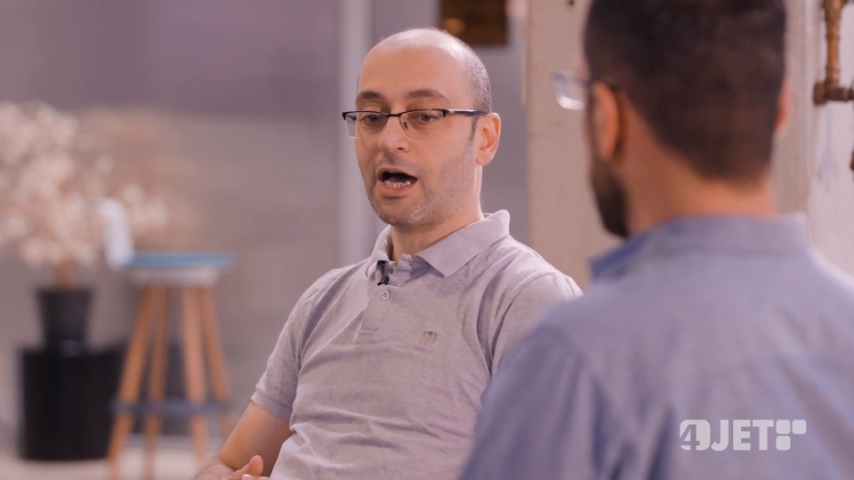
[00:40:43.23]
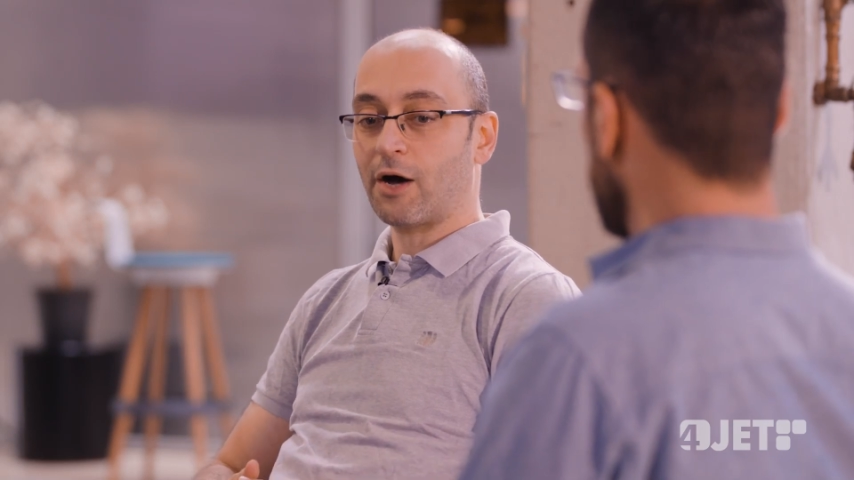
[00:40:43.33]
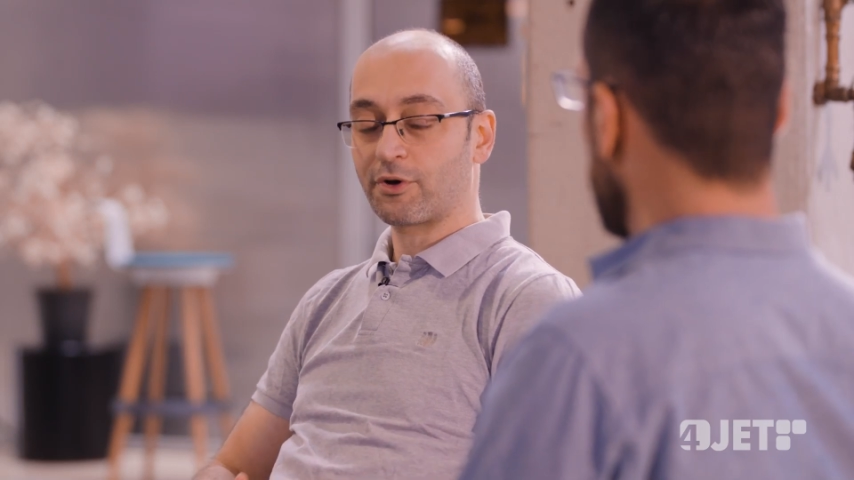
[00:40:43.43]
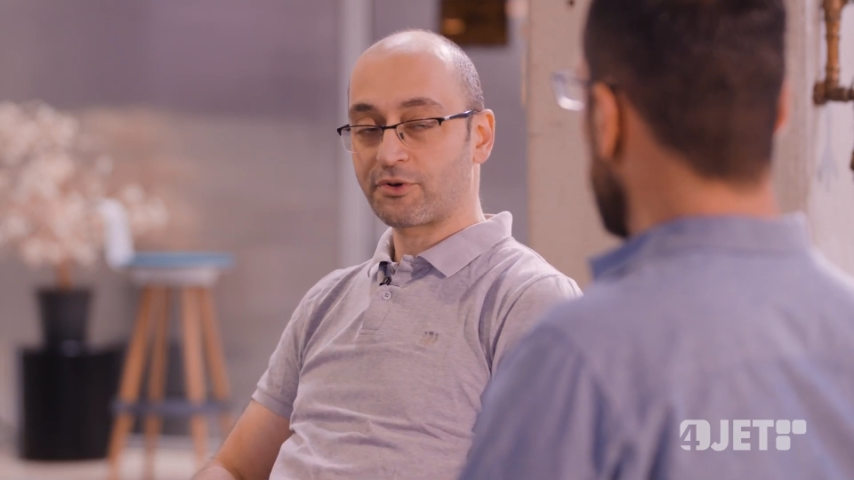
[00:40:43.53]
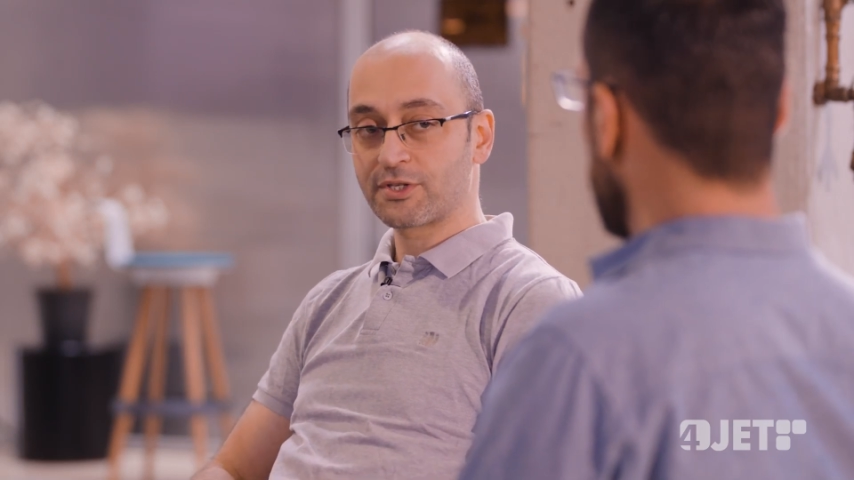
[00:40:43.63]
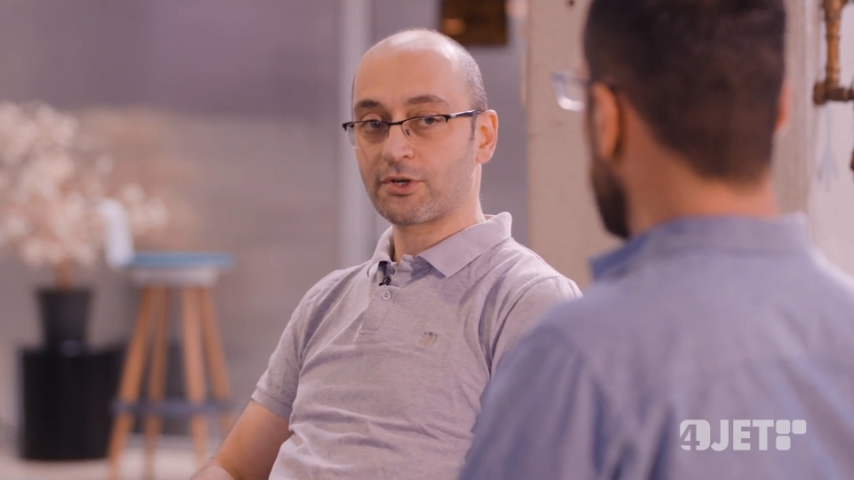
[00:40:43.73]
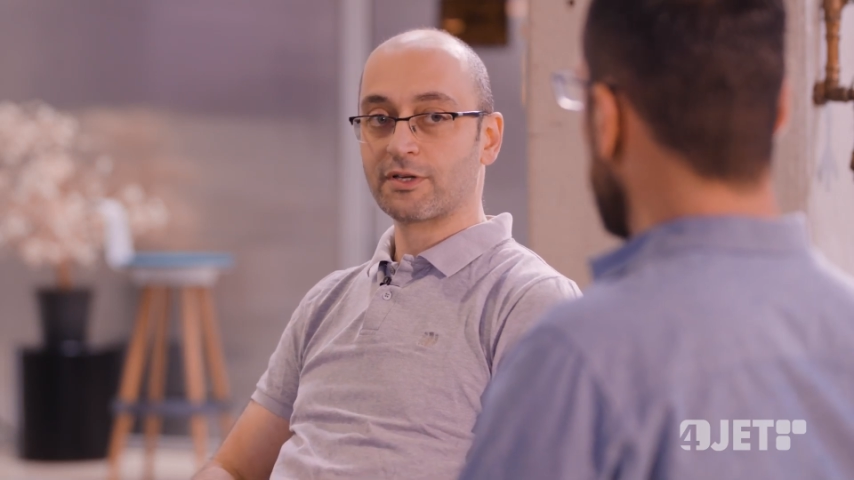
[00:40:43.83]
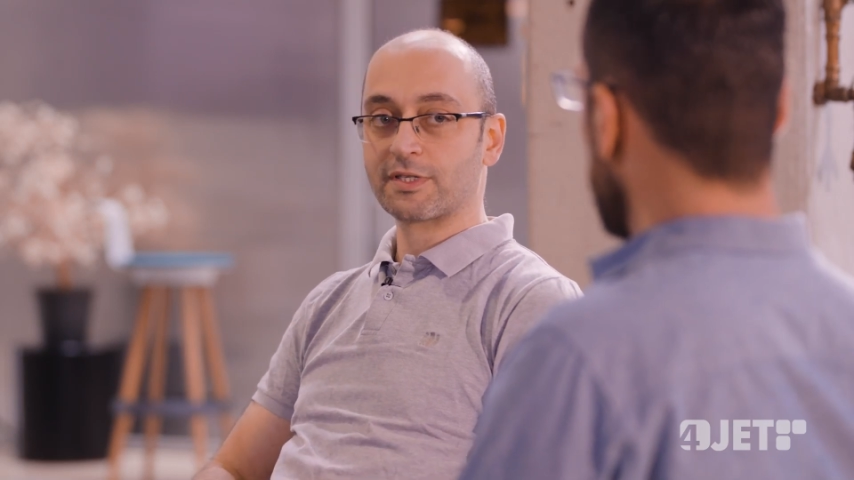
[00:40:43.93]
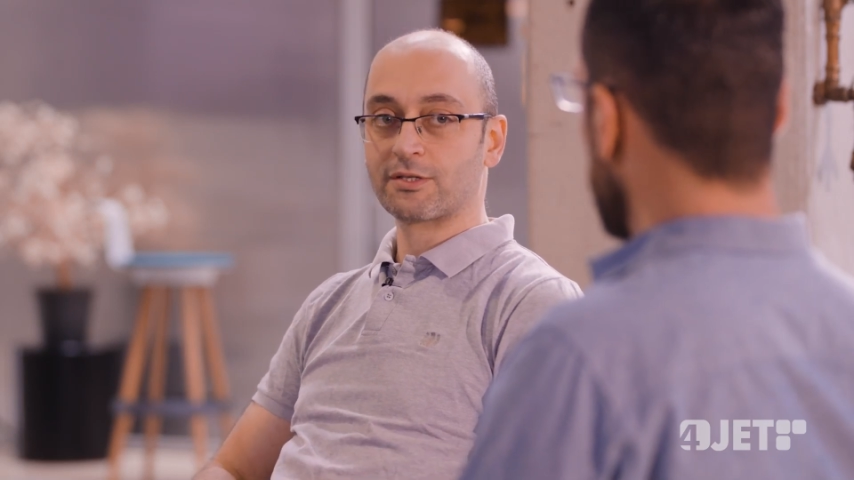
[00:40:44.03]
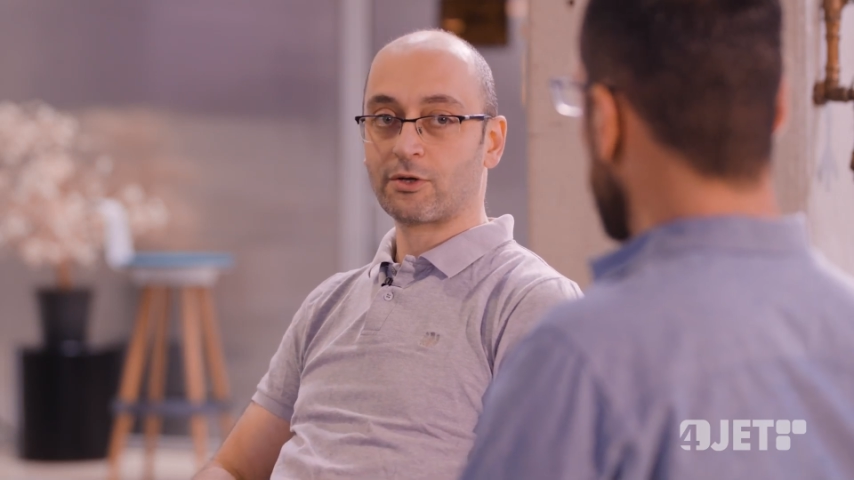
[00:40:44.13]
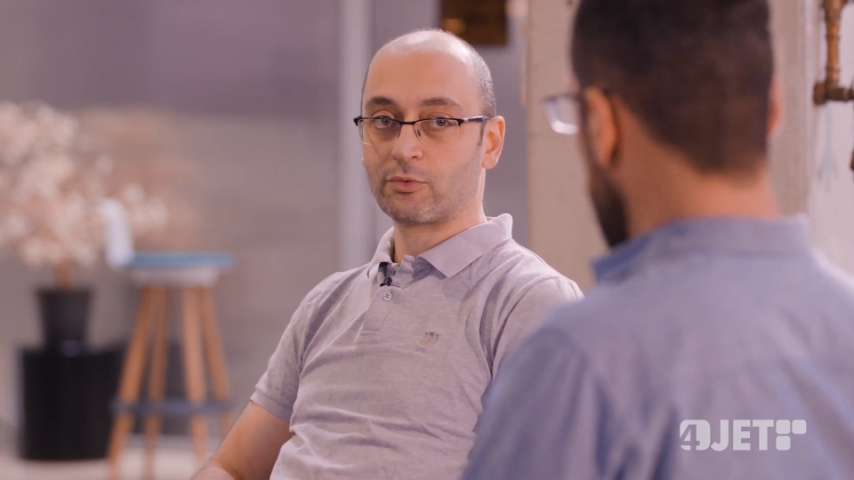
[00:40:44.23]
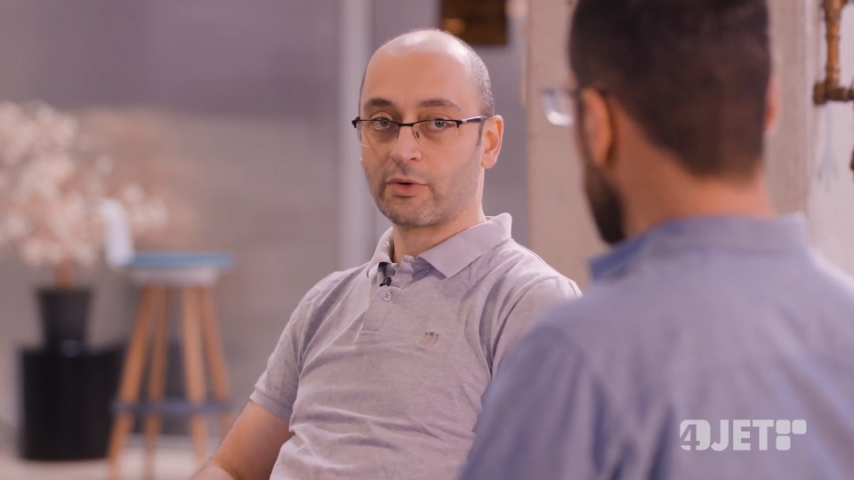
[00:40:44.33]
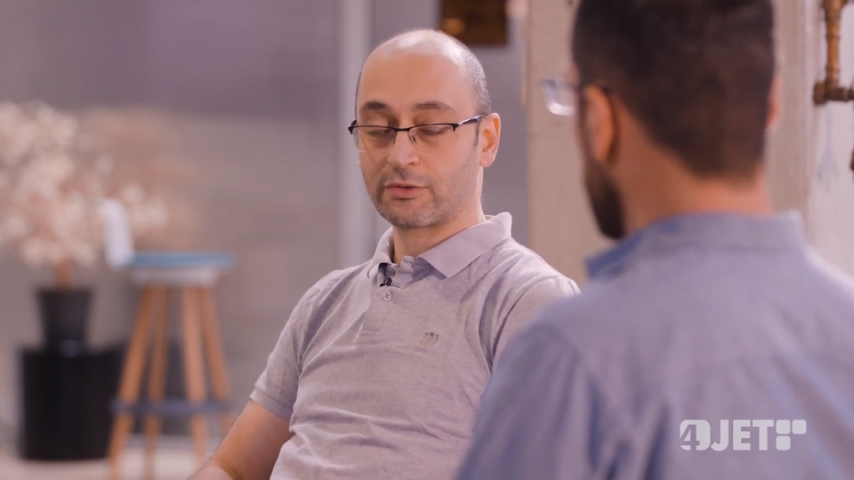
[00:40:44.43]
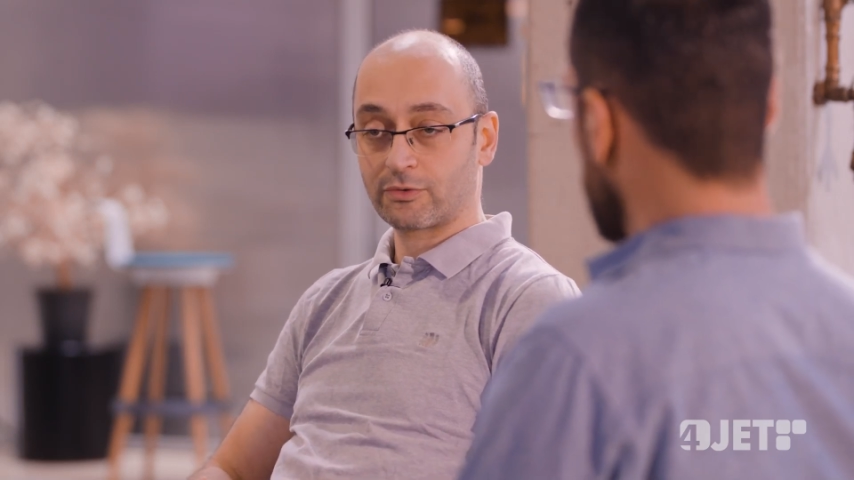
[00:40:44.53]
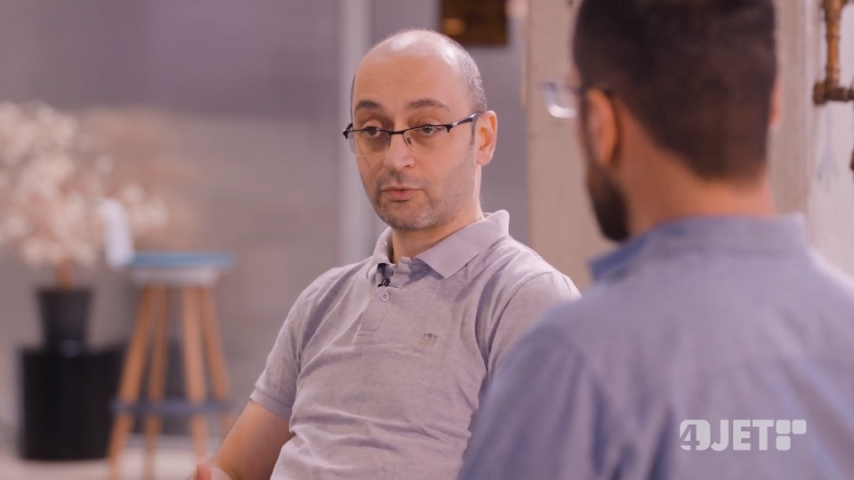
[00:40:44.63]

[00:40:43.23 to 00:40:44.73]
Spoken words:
our resources on what